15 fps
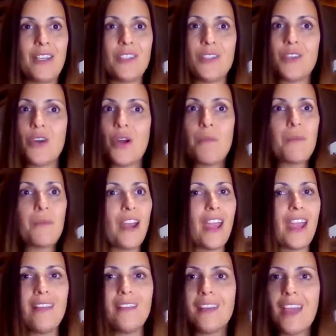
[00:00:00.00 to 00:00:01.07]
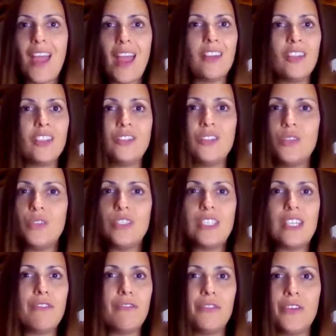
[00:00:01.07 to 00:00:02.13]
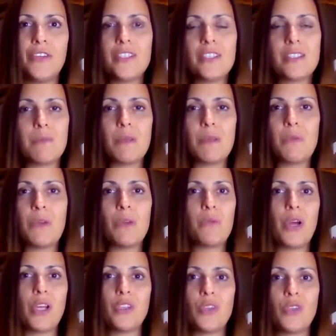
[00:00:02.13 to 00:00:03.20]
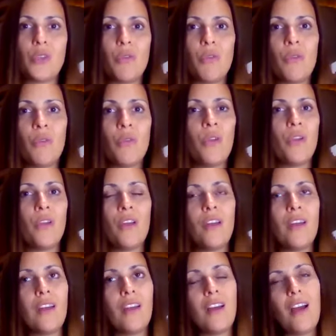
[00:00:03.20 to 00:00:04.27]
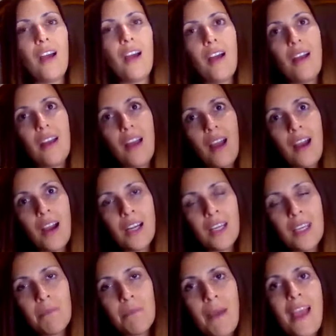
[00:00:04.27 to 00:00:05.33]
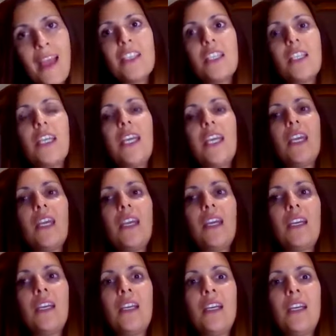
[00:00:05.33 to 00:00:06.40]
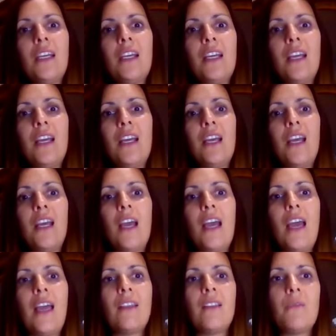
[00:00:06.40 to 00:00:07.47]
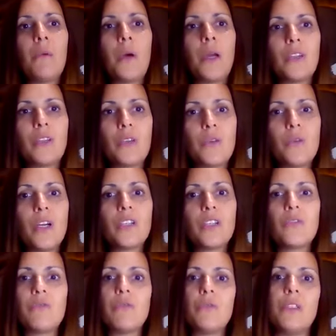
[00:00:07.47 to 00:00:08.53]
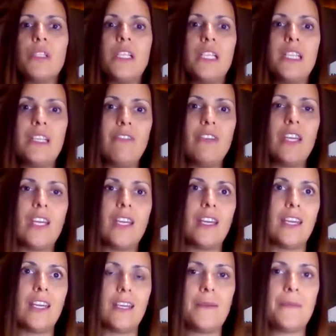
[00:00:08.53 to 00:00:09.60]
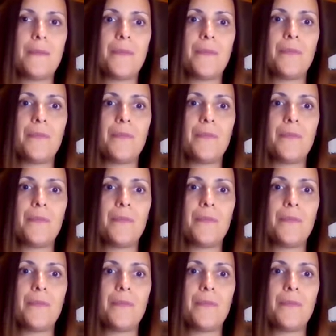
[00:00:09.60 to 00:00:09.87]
Because your brain cannot do difference between what you are imagining and what you are truly living.